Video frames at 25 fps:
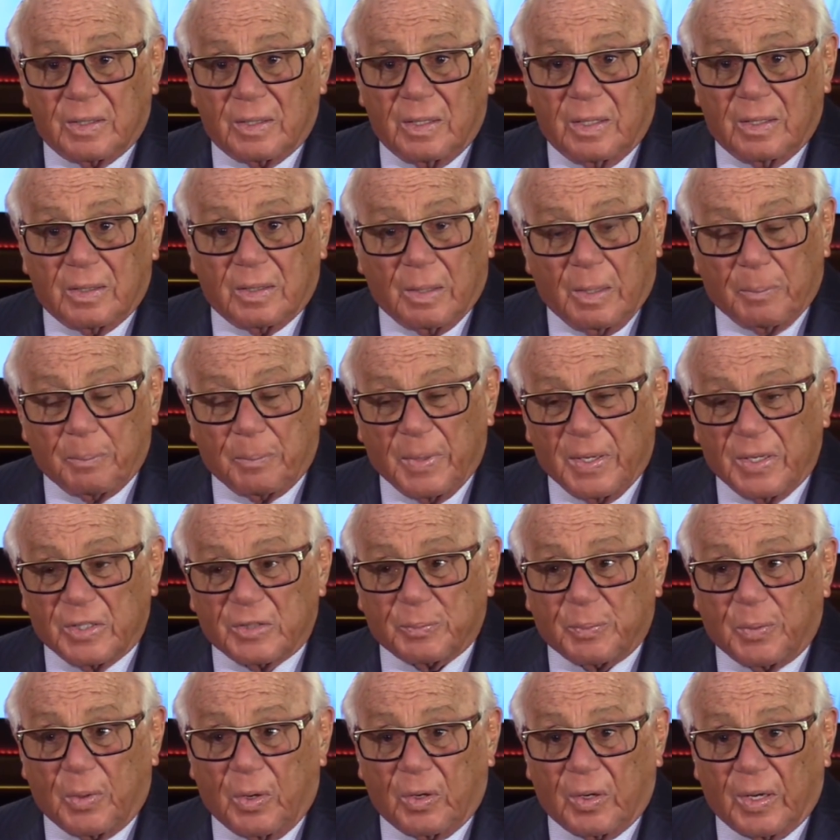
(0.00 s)
That
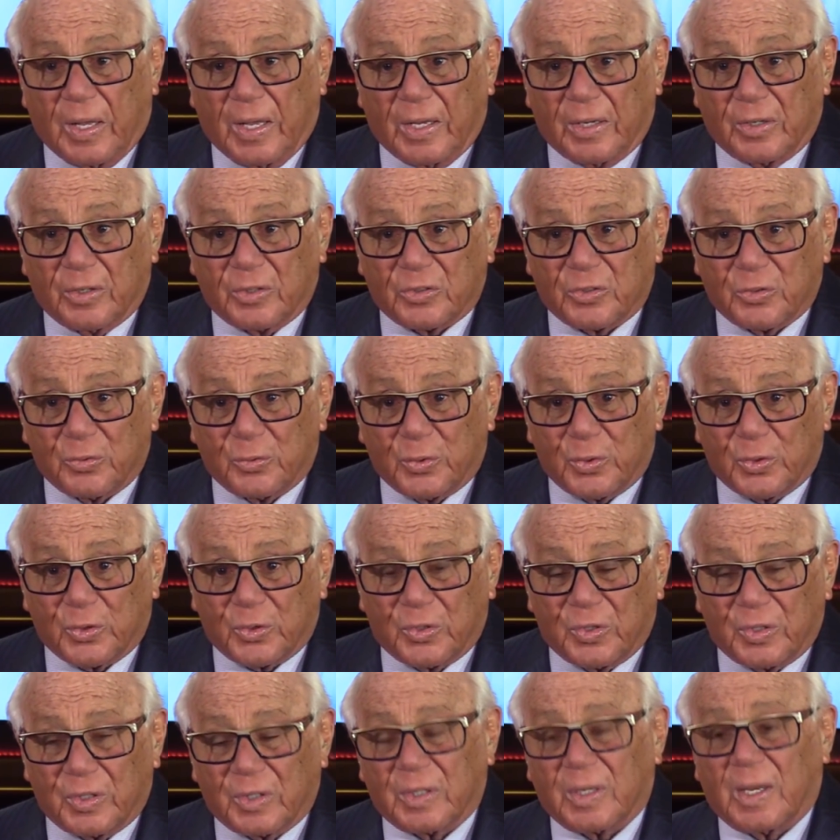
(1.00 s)
baseball hat is the worst
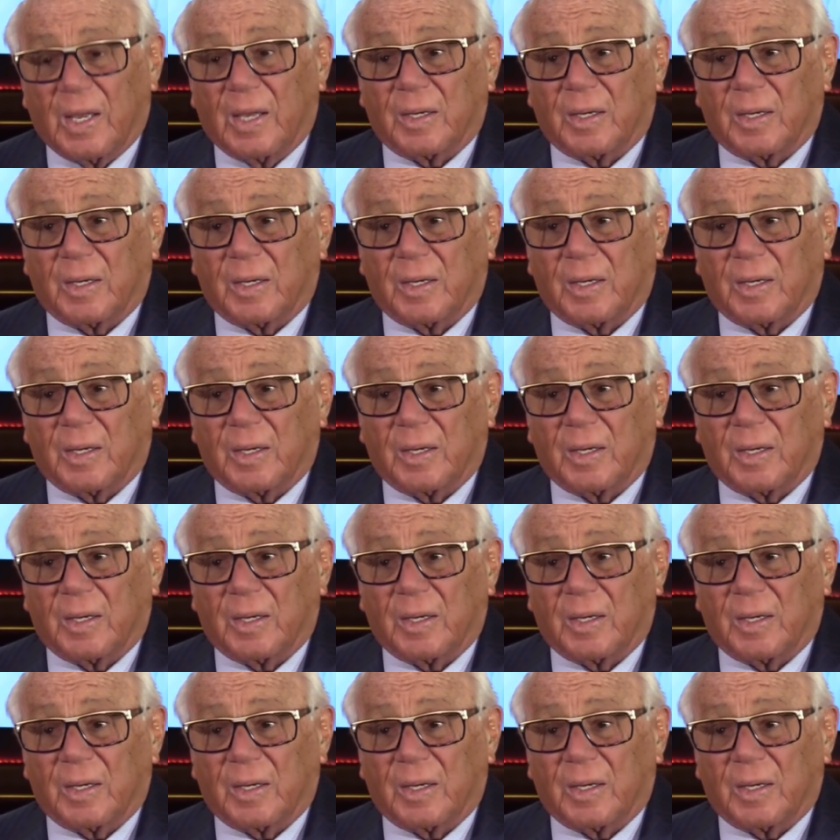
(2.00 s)
thing. A guy